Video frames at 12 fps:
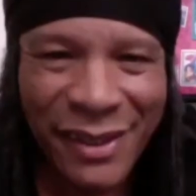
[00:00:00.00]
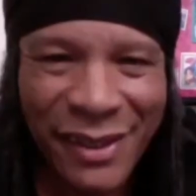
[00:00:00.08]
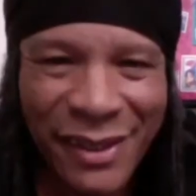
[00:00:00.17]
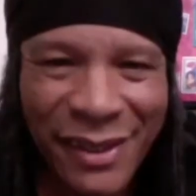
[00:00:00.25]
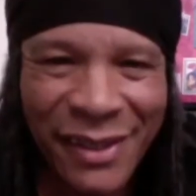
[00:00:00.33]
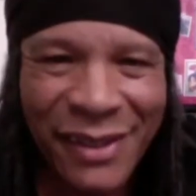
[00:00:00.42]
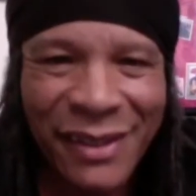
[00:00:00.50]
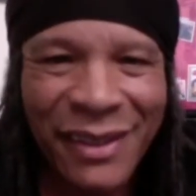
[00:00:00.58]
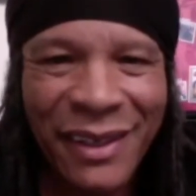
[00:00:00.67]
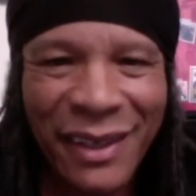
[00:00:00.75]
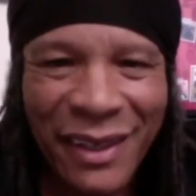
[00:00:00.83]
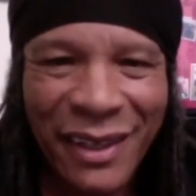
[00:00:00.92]
She was a
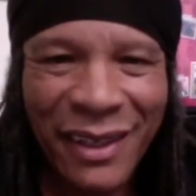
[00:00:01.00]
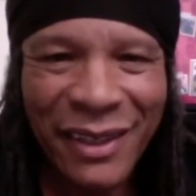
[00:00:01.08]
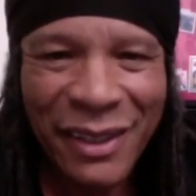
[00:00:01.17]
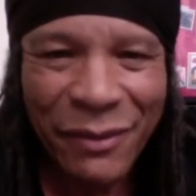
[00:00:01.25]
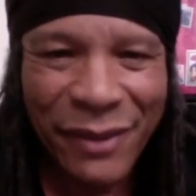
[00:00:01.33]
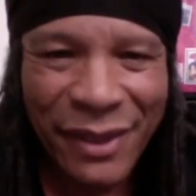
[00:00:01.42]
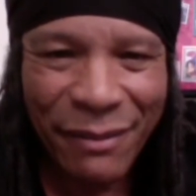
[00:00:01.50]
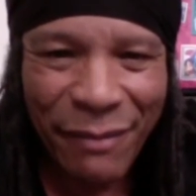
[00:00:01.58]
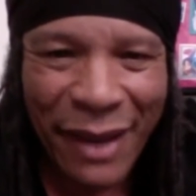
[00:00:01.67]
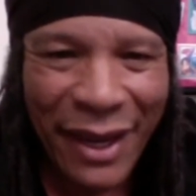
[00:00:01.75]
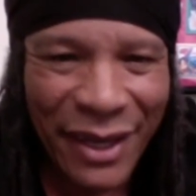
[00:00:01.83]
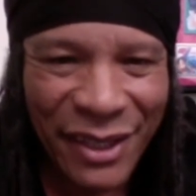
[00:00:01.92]
publicist, she
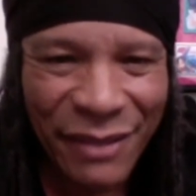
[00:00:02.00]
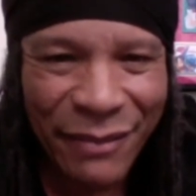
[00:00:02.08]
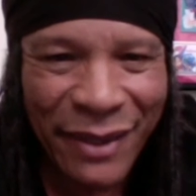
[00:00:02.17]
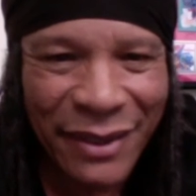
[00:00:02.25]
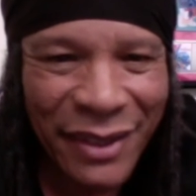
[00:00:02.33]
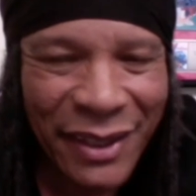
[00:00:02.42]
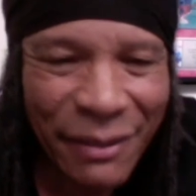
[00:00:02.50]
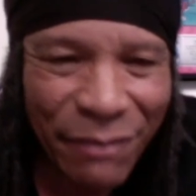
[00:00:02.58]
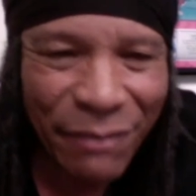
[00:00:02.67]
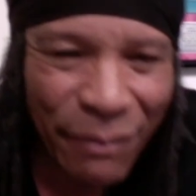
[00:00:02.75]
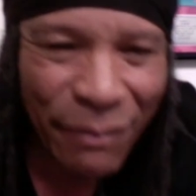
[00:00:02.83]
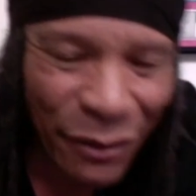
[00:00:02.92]
was in management, she
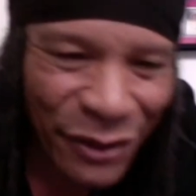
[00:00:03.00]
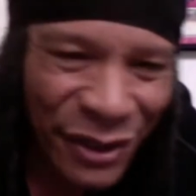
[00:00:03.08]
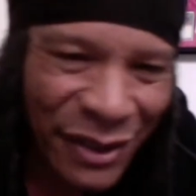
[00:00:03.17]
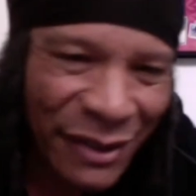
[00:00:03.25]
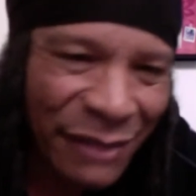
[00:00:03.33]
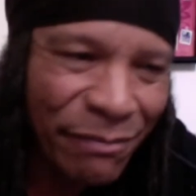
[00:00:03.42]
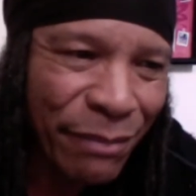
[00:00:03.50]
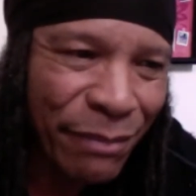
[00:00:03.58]
did promotion,